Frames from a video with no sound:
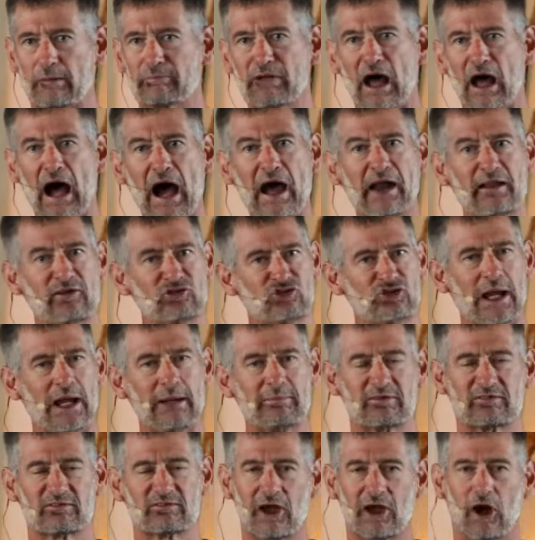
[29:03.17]
I'm not
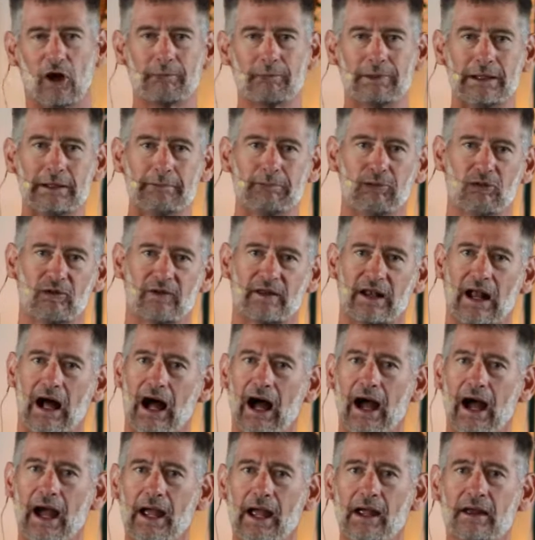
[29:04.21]
ashamed to tell people that
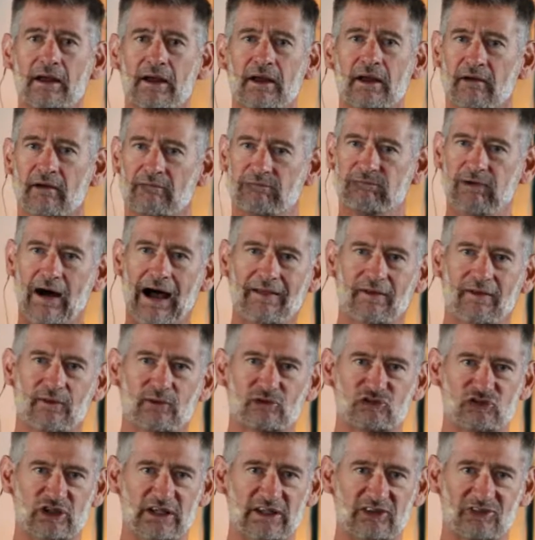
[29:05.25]
I follow
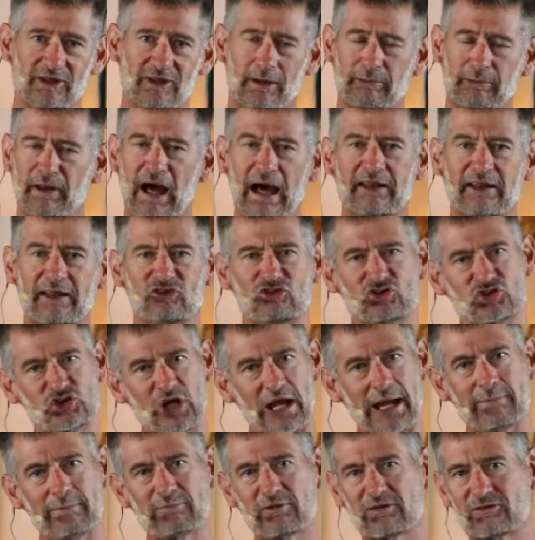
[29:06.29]
Jesus. I'm not
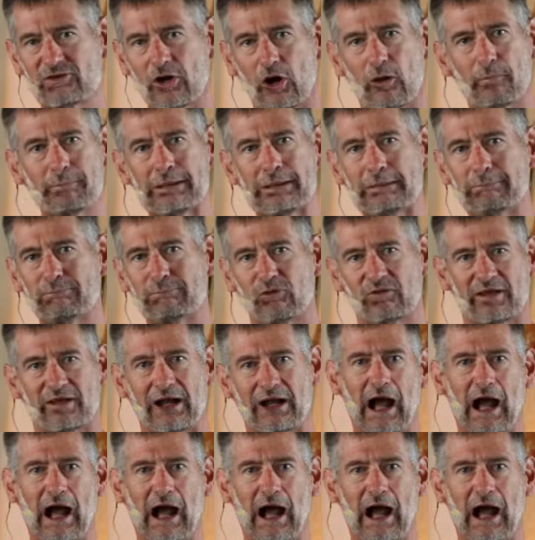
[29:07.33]
ashamed to tell people that